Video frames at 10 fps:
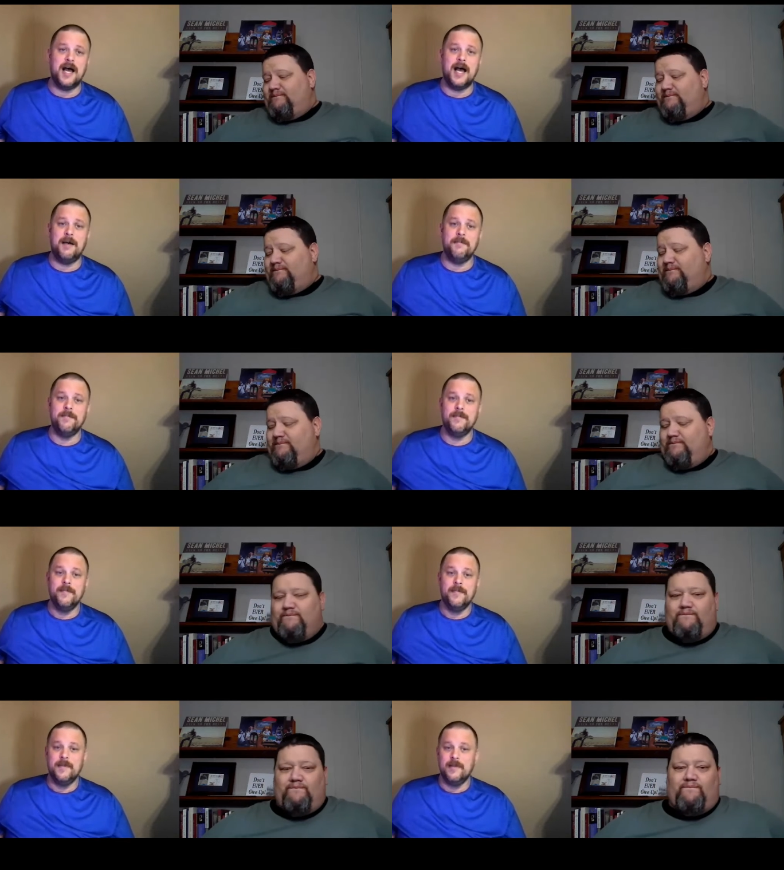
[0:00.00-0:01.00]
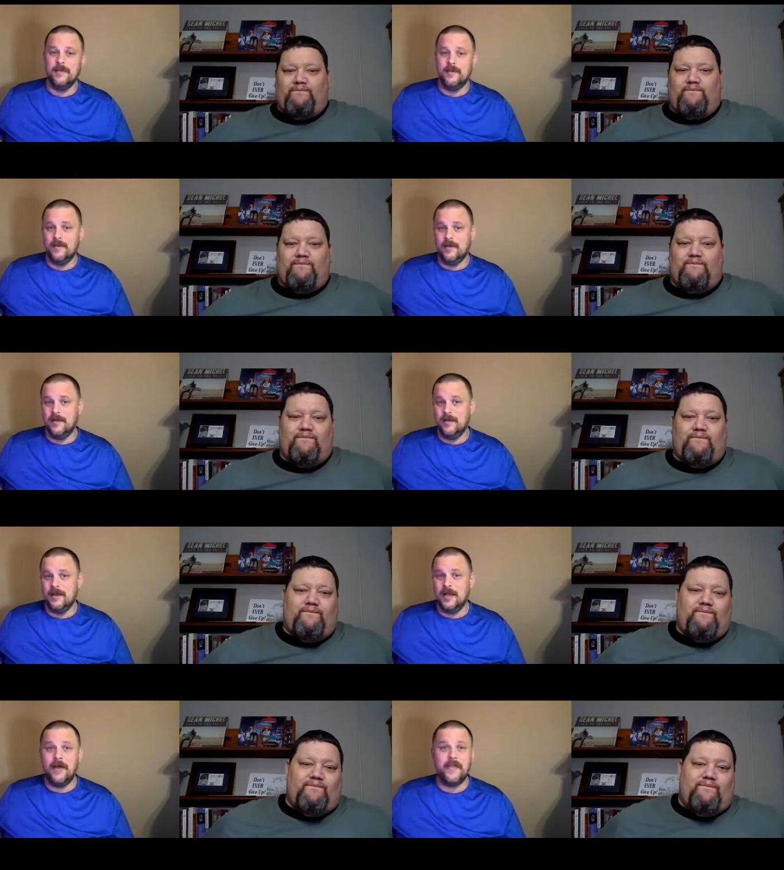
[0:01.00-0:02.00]
Speaker 1: time.
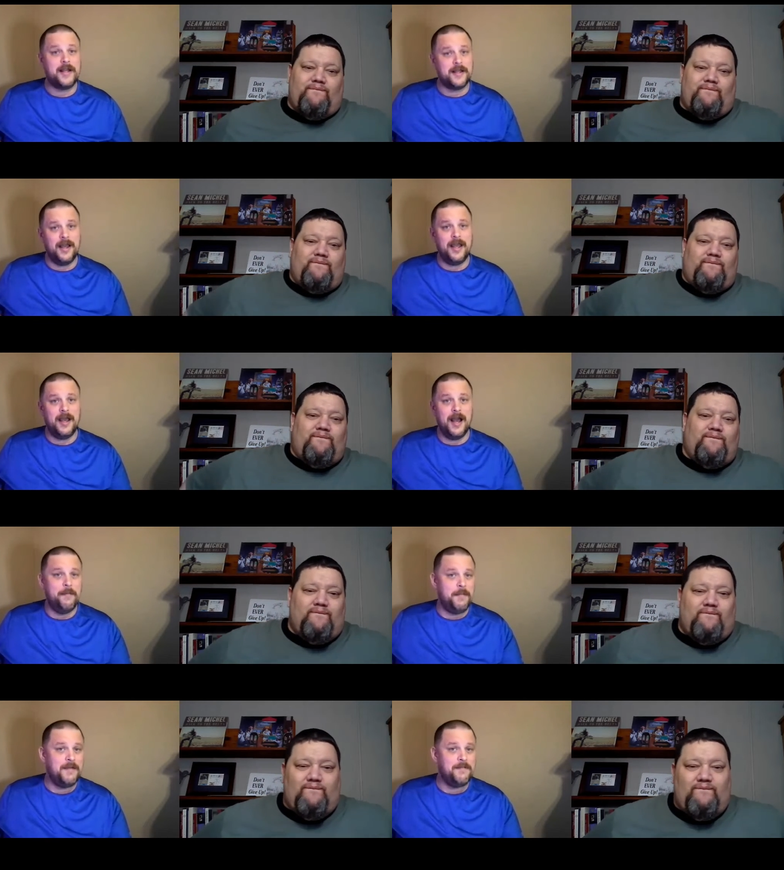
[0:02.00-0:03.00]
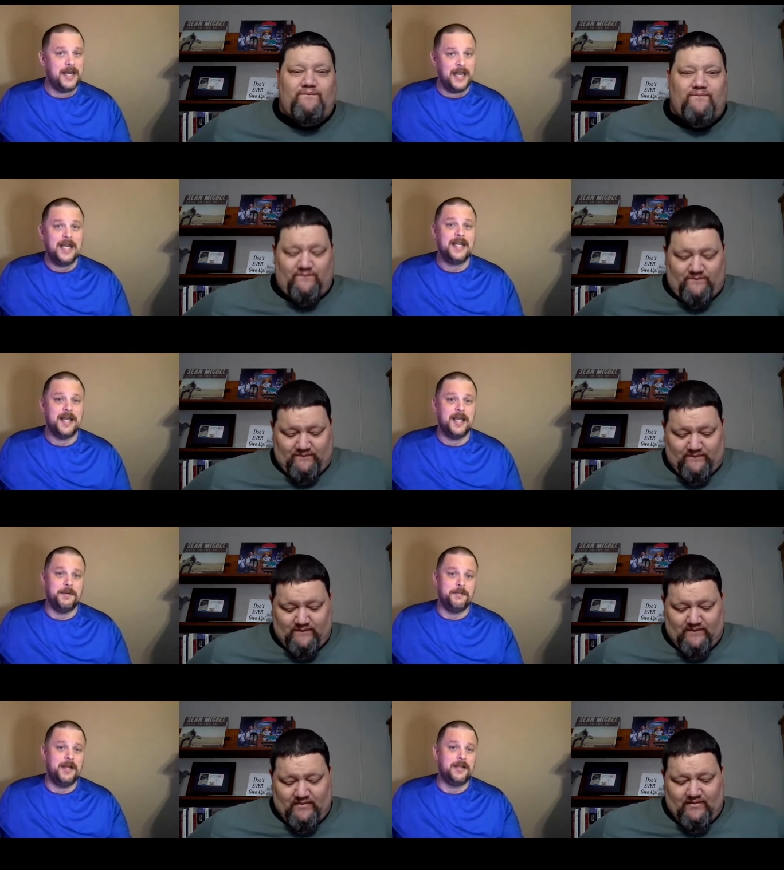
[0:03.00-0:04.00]
I think maybe any team
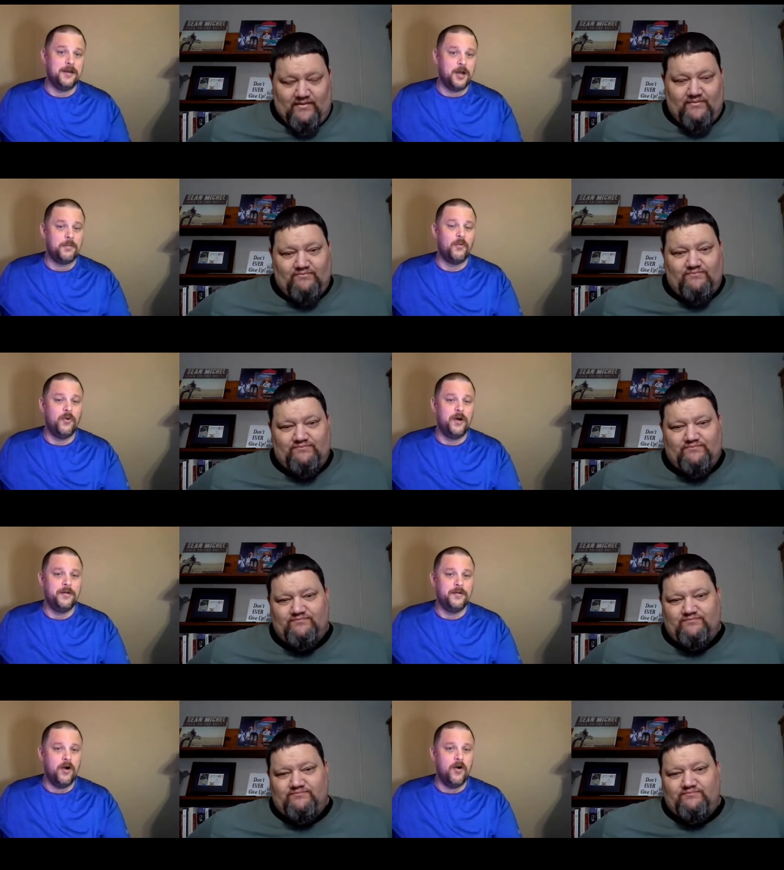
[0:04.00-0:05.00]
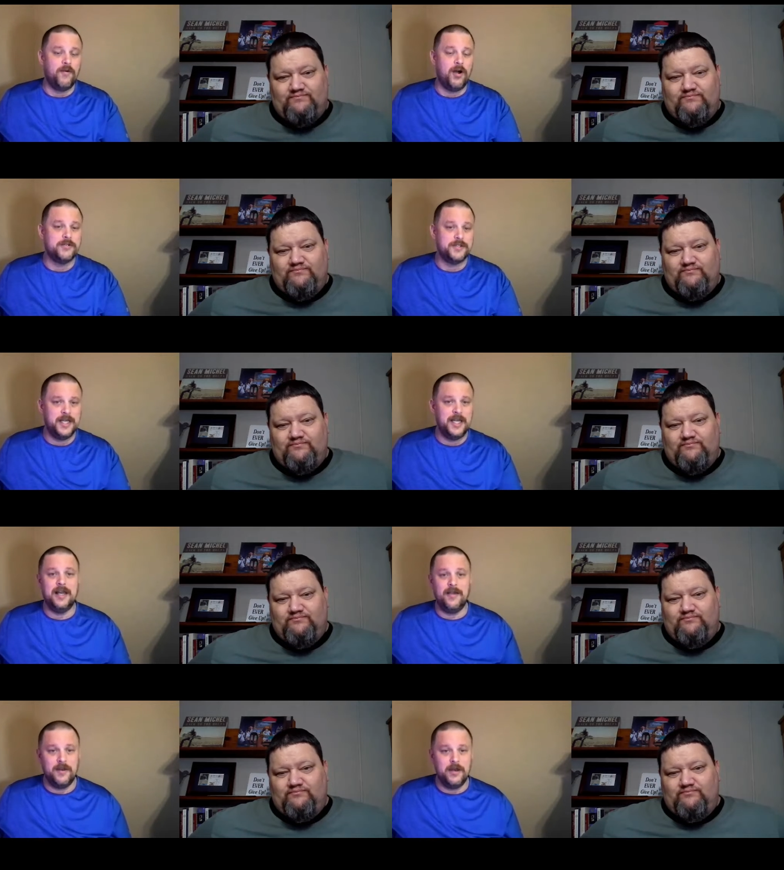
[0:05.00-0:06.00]
would beat the number one overall
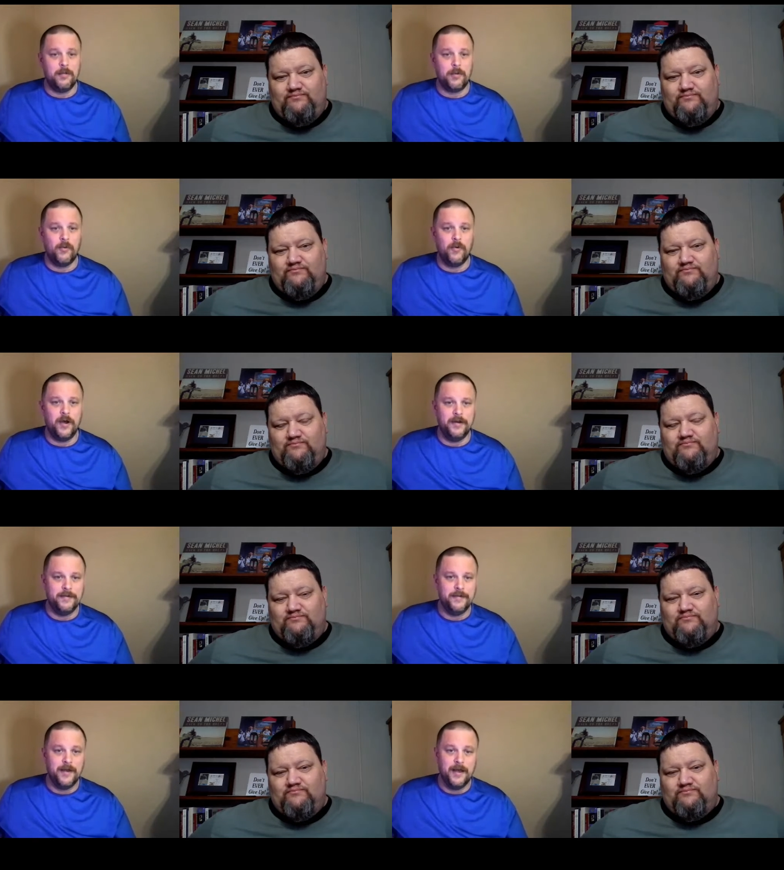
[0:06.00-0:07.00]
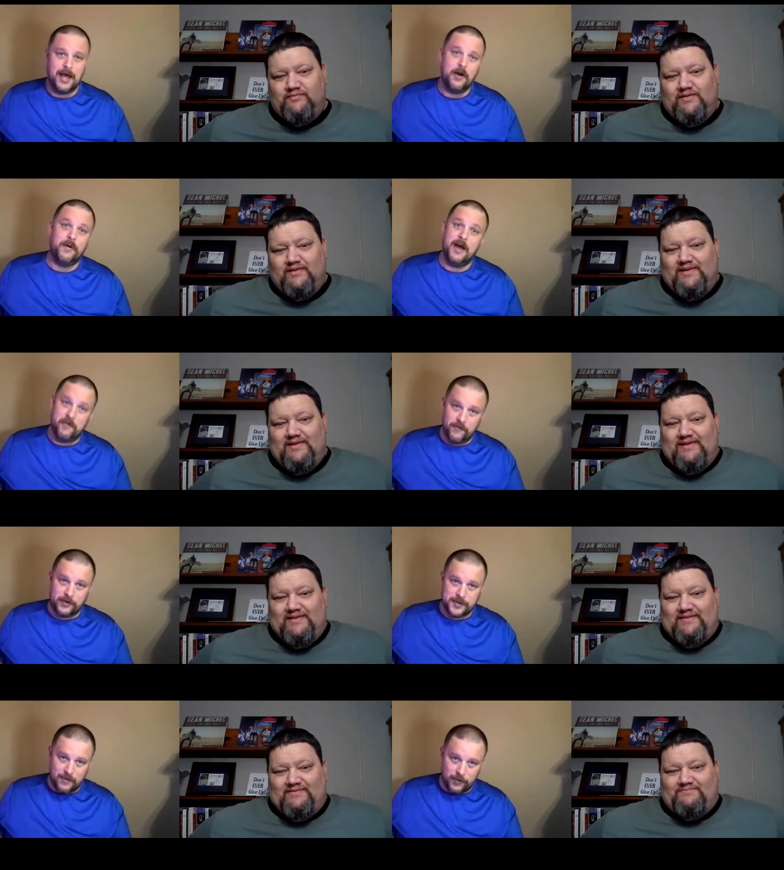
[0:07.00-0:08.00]
seed and the number one. I know definitely
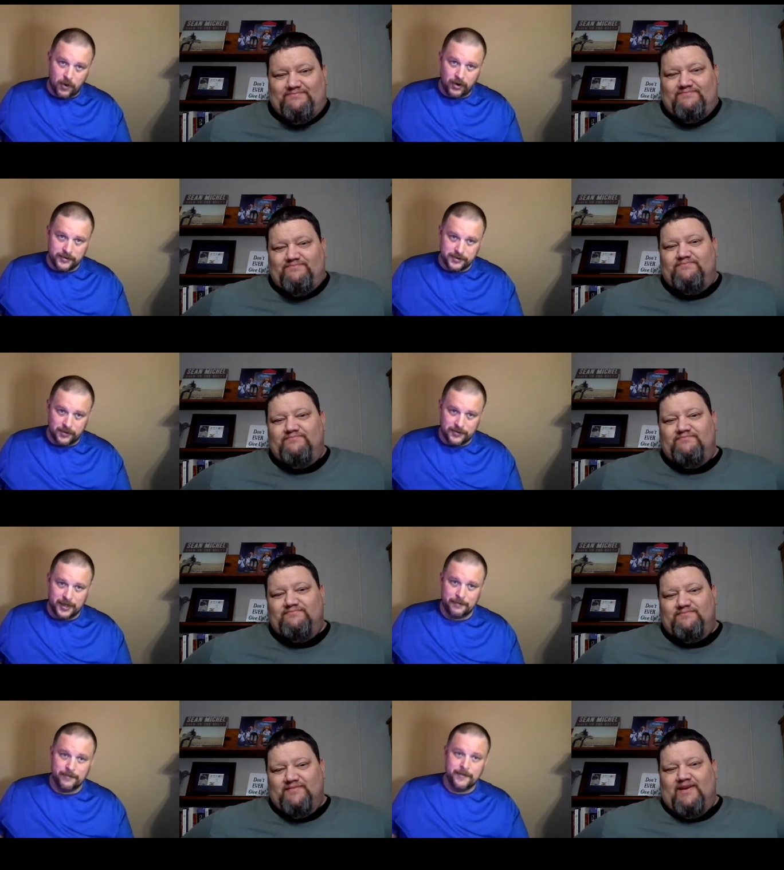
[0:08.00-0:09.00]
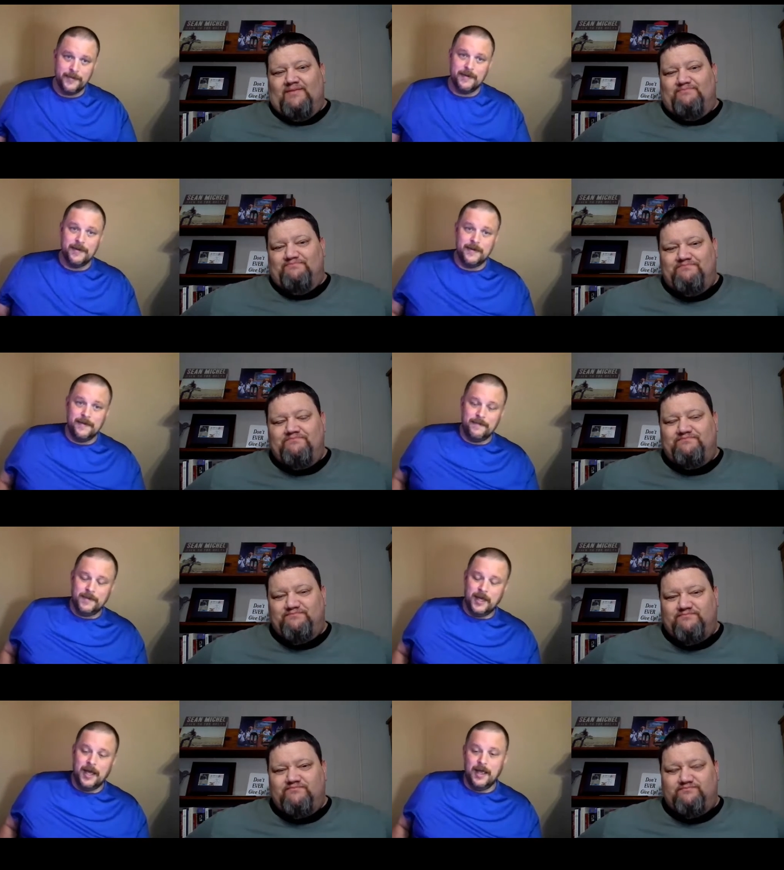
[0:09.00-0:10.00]
first time for an Arkansas team. Yeah.
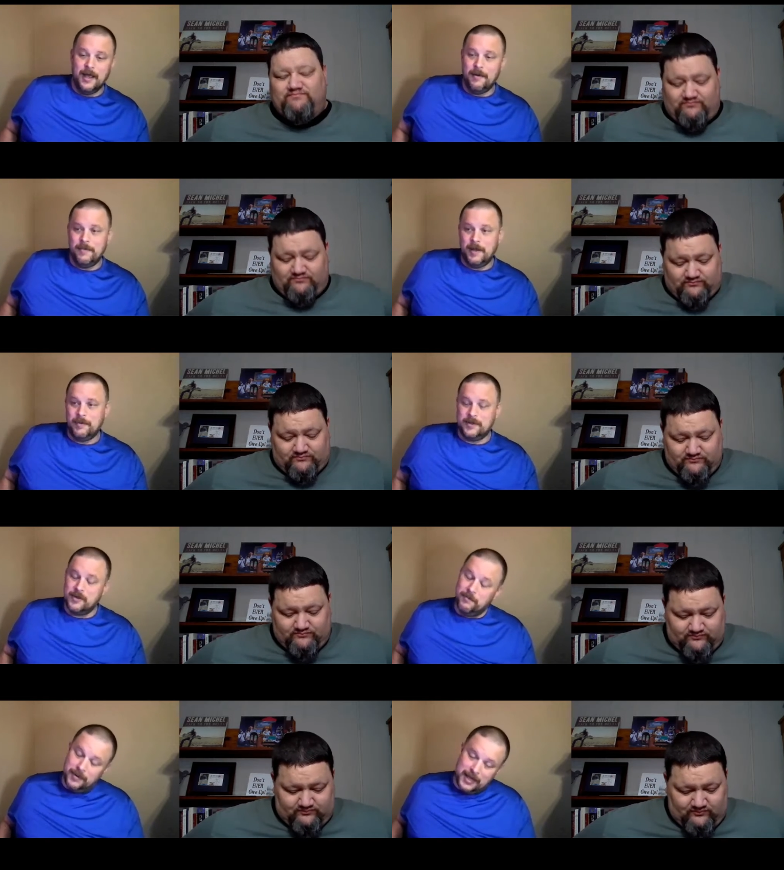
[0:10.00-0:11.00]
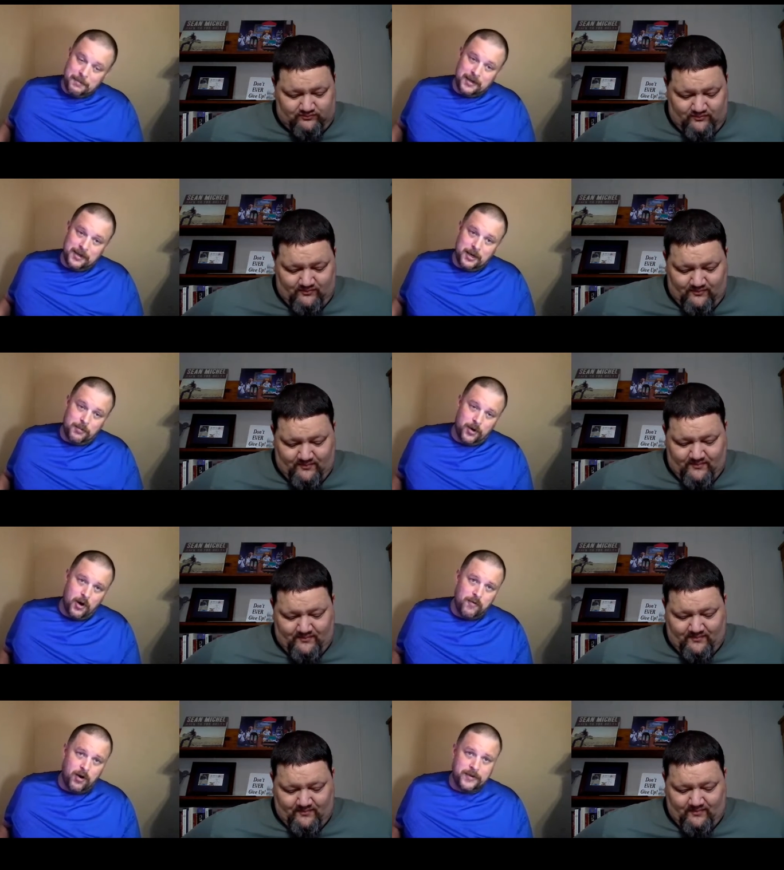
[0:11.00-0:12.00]
I mean, but but they beat the number one
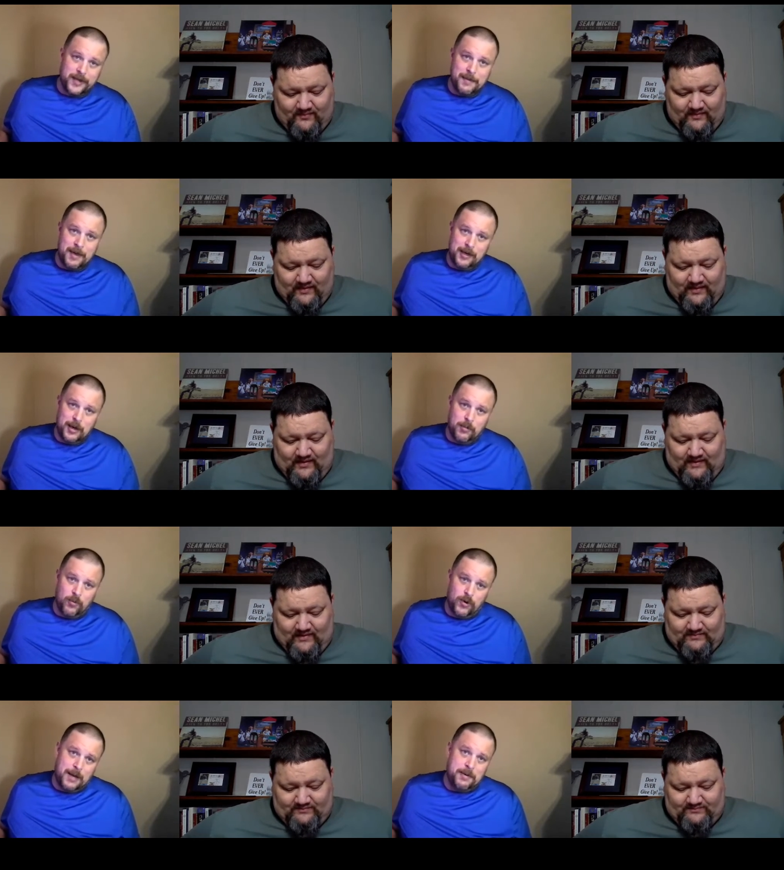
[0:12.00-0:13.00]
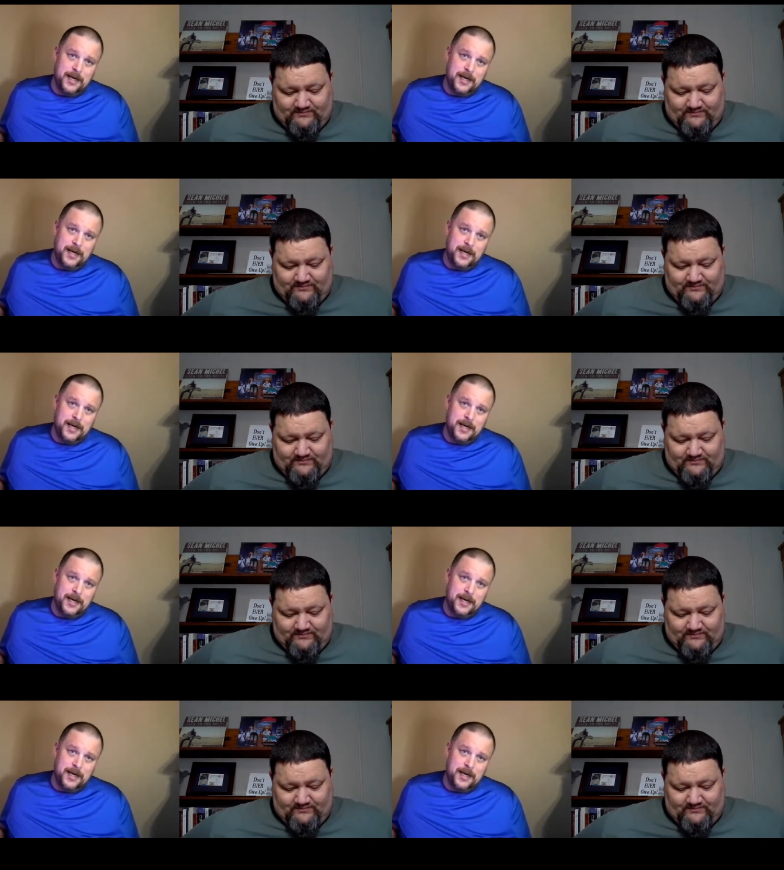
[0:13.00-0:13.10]
overall team and the number one AP